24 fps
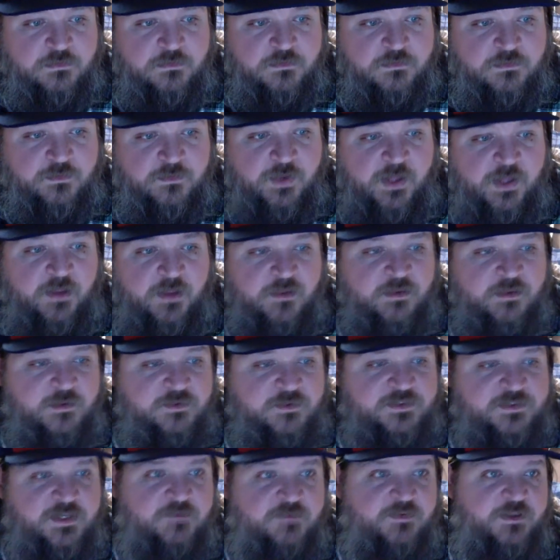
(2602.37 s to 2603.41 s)
Well,
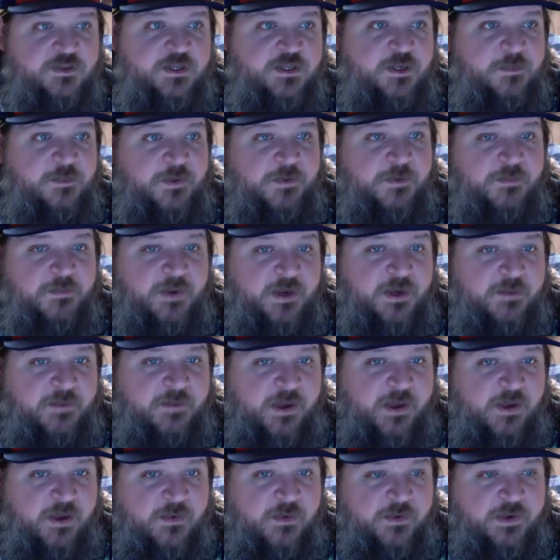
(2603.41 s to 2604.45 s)
you'd save a little bit of money by
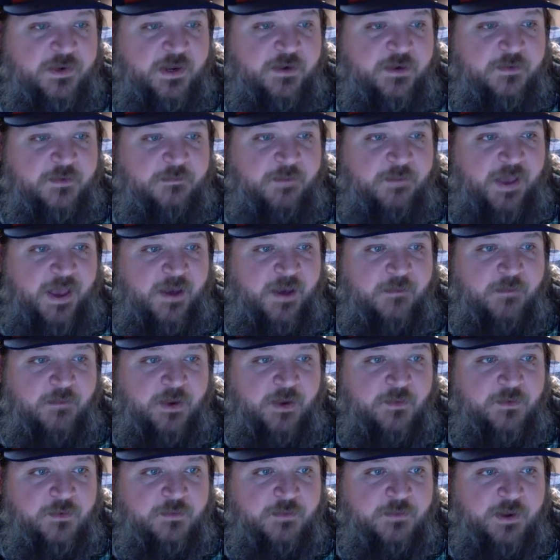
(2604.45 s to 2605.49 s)
going down to Bam. I
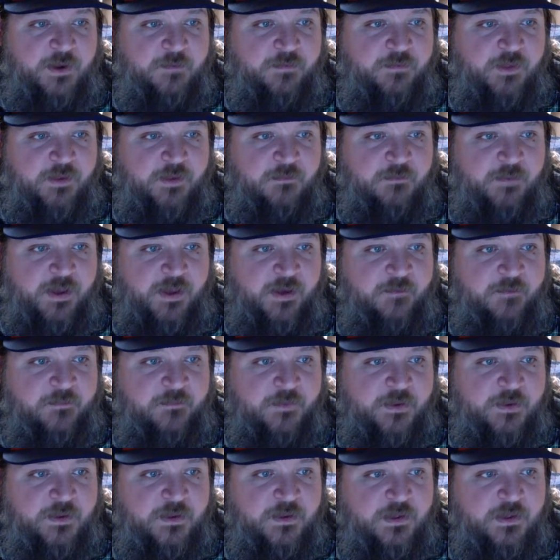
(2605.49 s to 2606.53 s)
wouldn't mind playing Bam
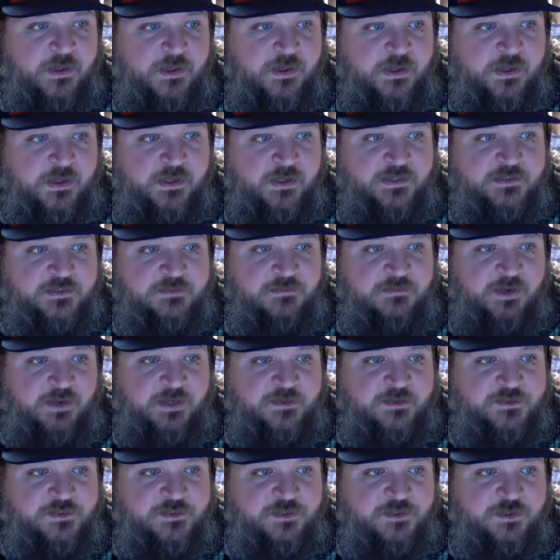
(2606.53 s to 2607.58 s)
against Miles
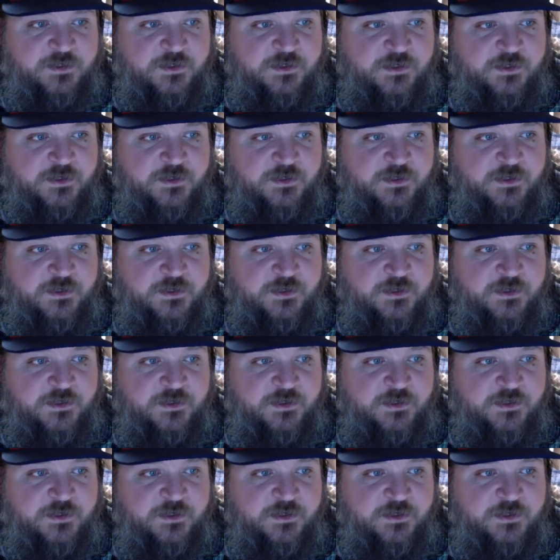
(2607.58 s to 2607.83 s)
Turner.